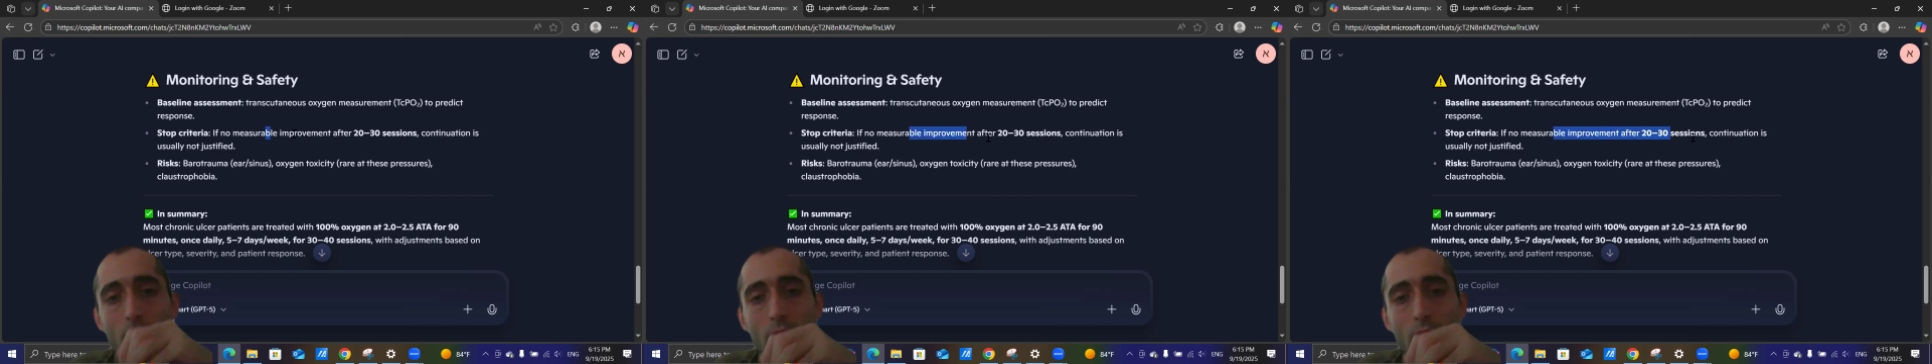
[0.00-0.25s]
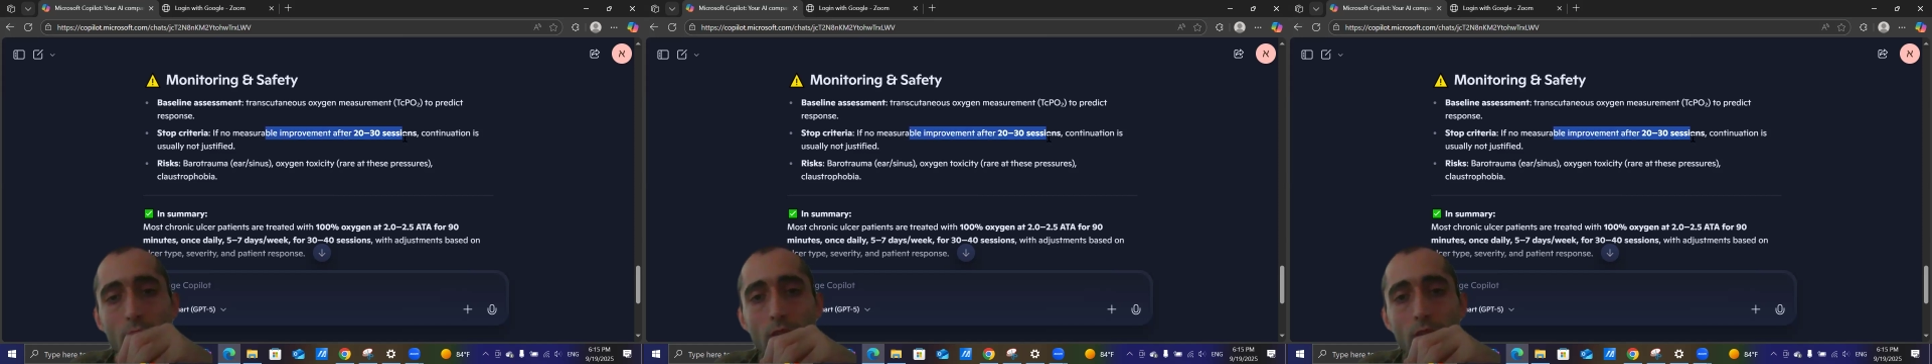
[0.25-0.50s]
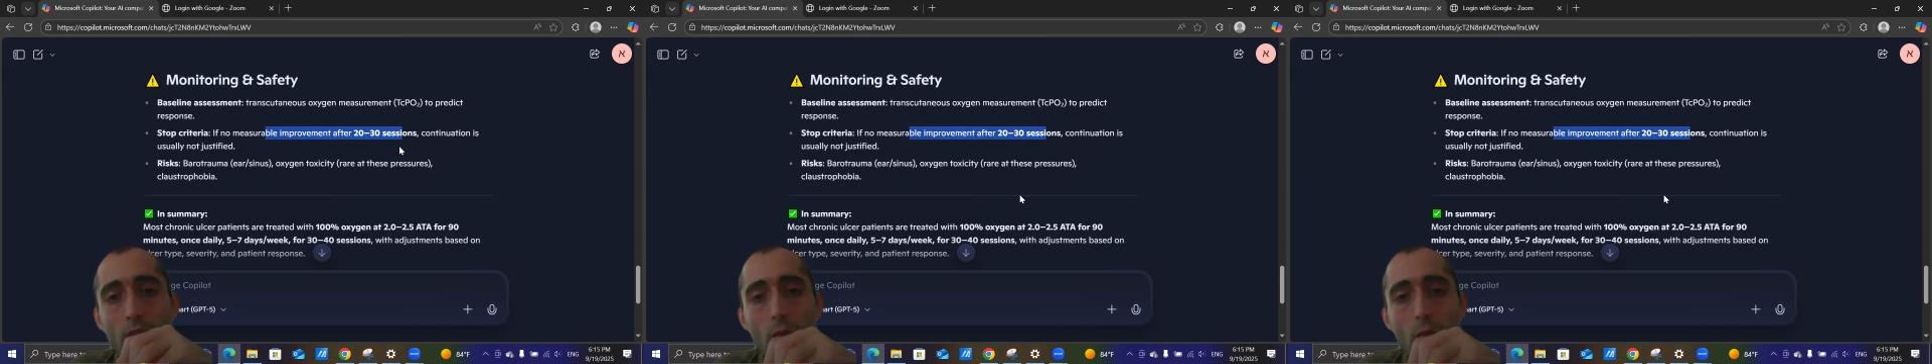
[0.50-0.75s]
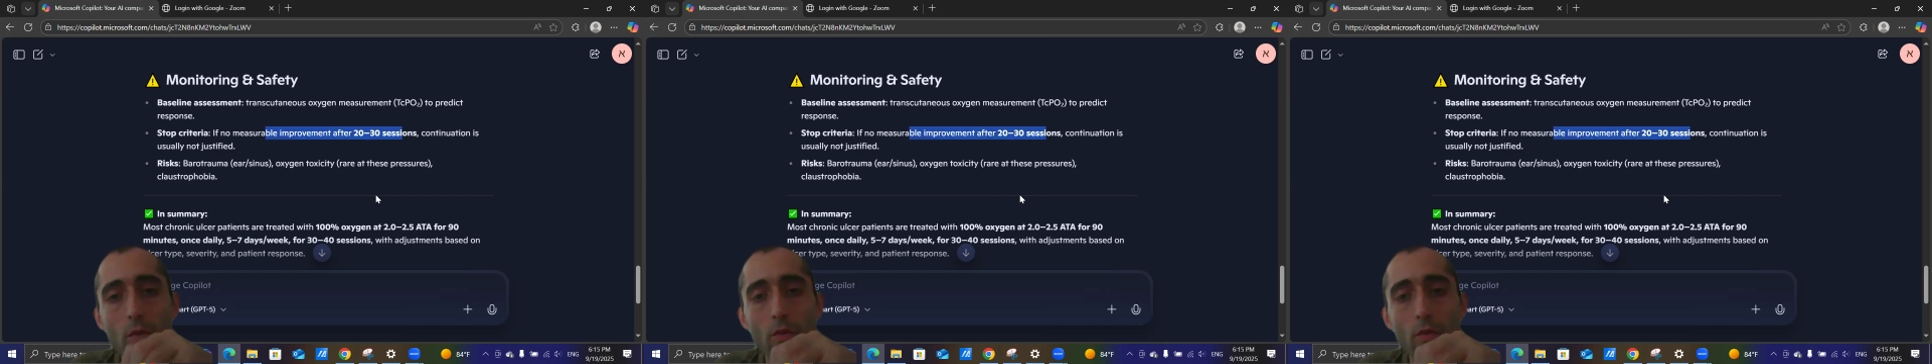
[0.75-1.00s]
And if
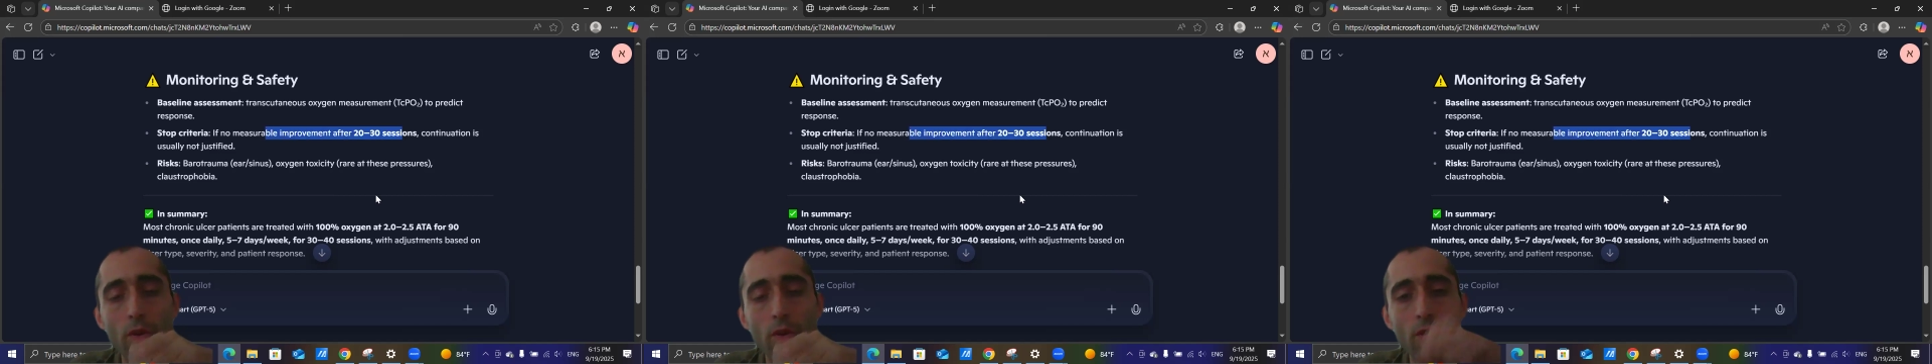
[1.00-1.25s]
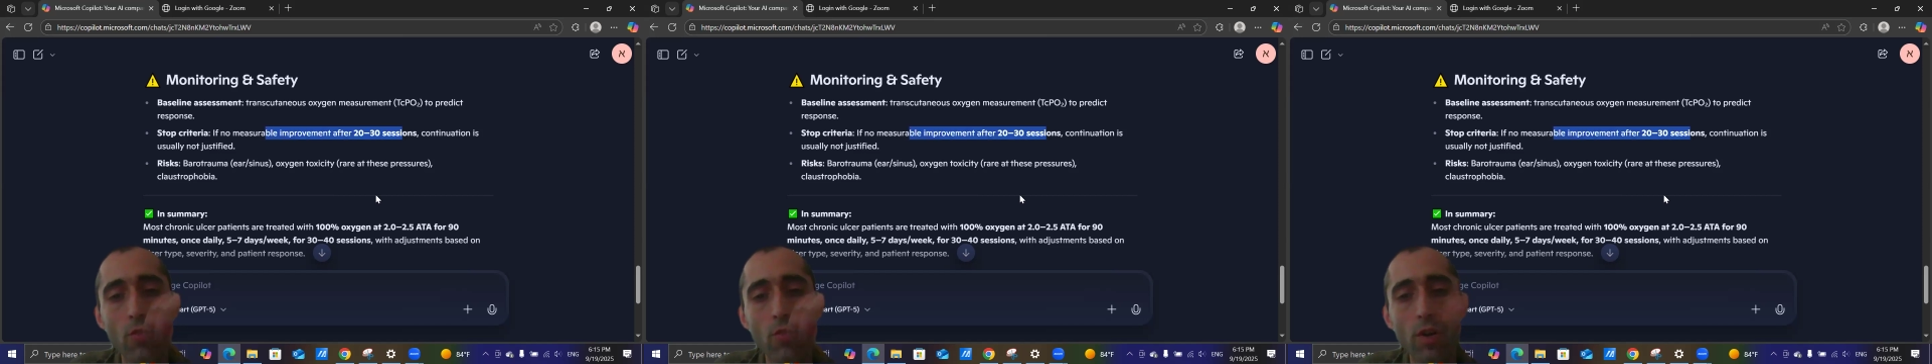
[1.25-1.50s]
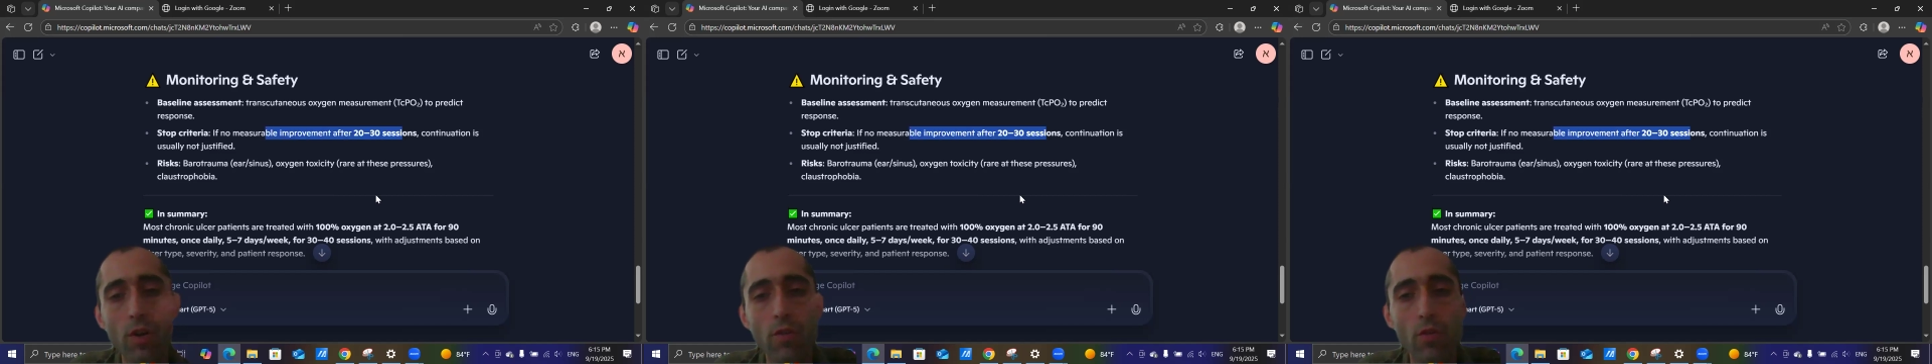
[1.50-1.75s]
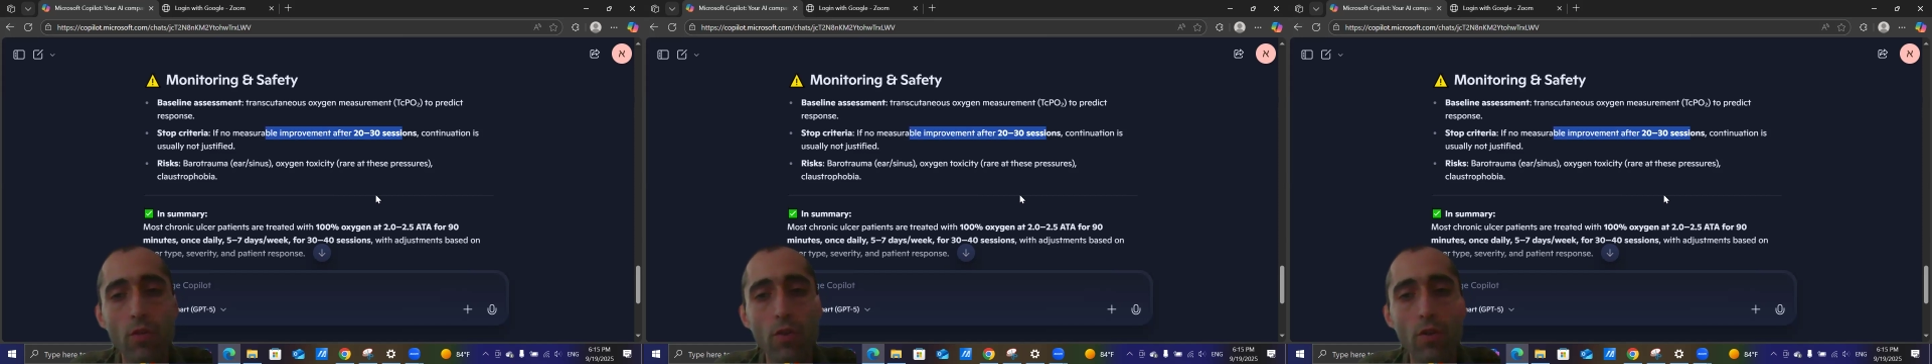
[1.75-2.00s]
no improvement in 20
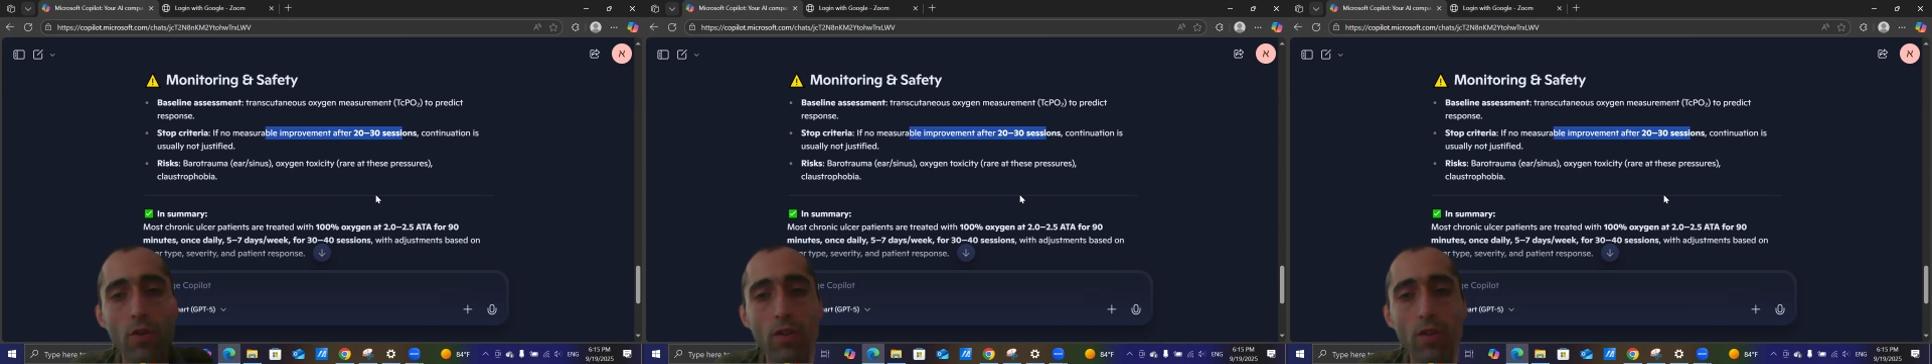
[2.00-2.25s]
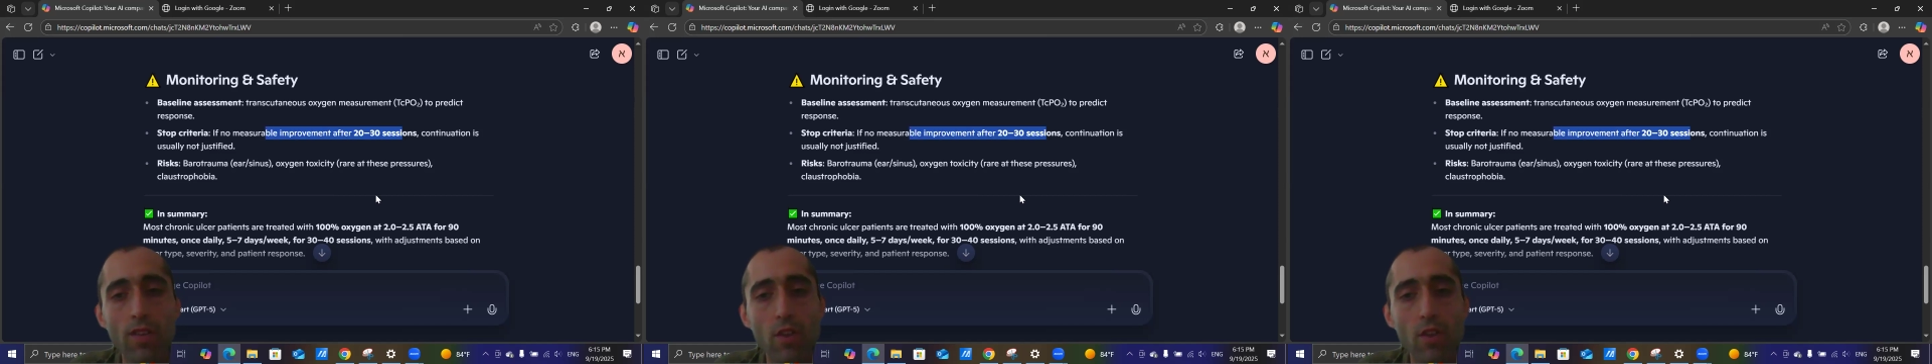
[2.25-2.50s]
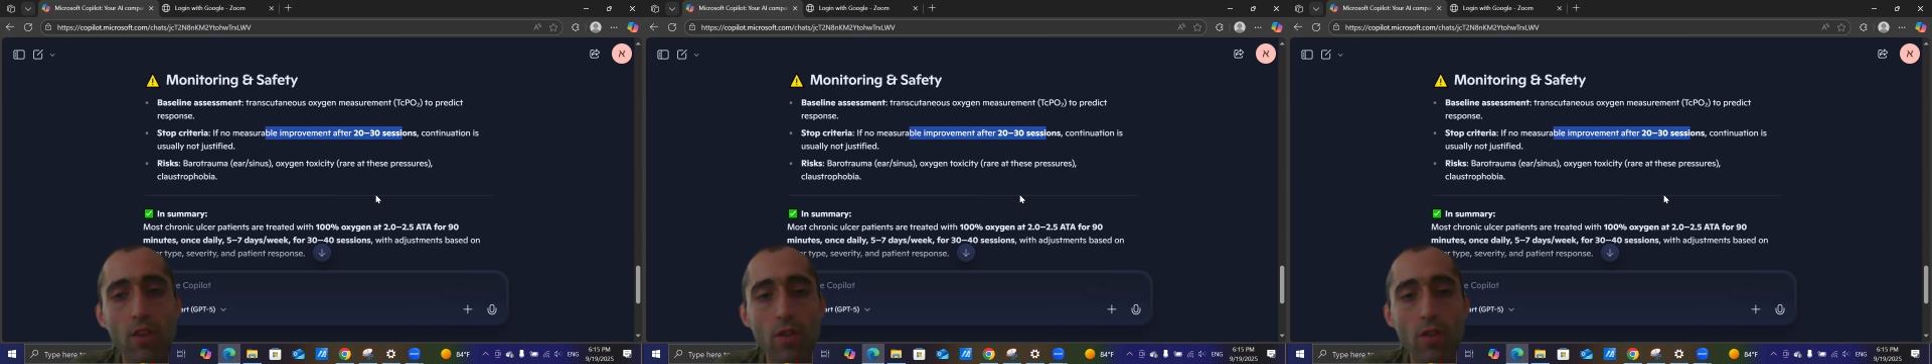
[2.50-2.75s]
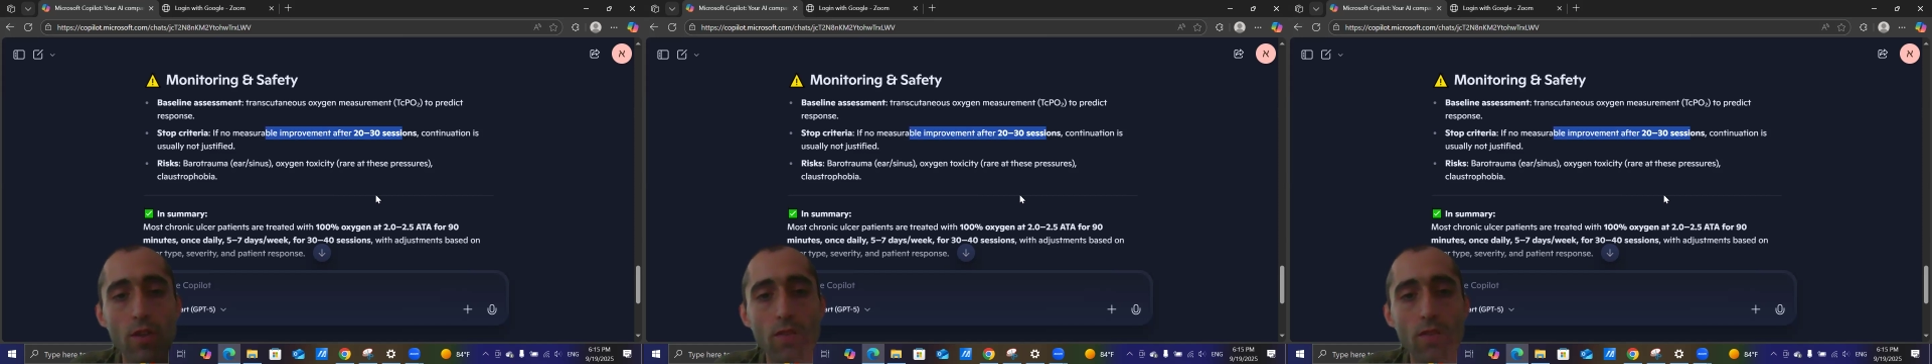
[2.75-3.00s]
to 30
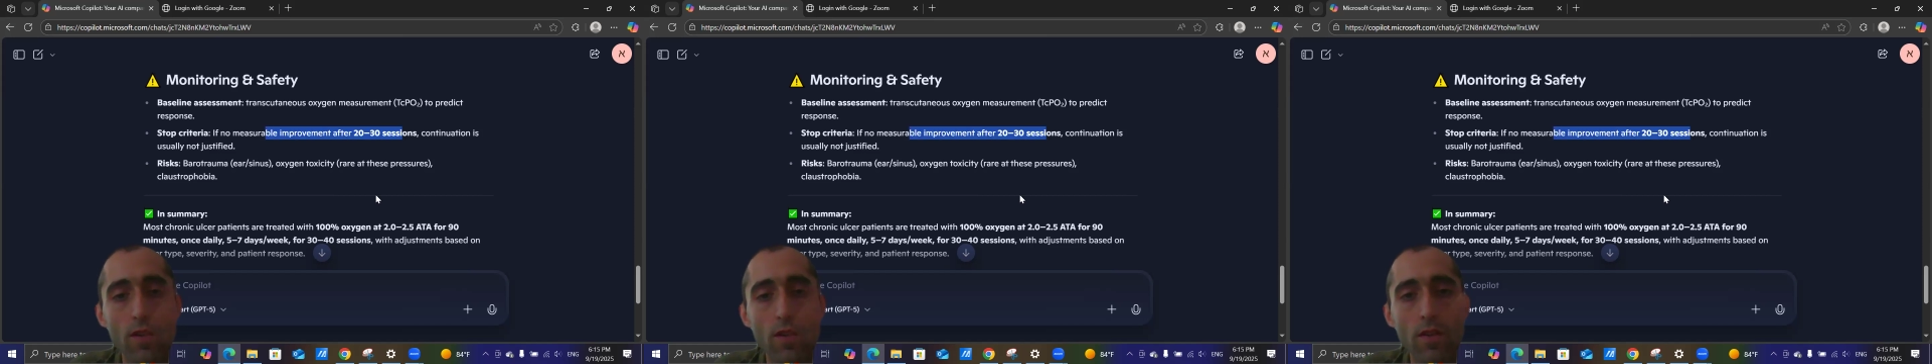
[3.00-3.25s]
sessions